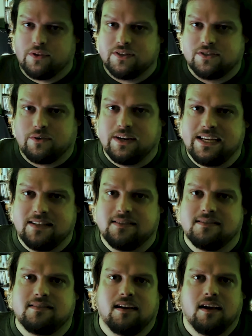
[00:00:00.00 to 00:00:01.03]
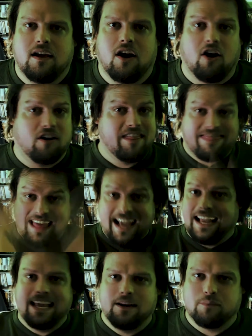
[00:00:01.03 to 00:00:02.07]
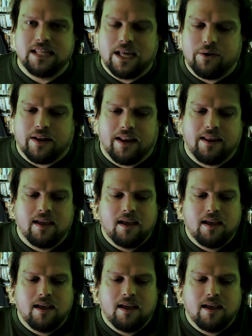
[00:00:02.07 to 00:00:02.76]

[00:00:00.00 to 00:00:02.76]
the screens are a thing in Reloaded.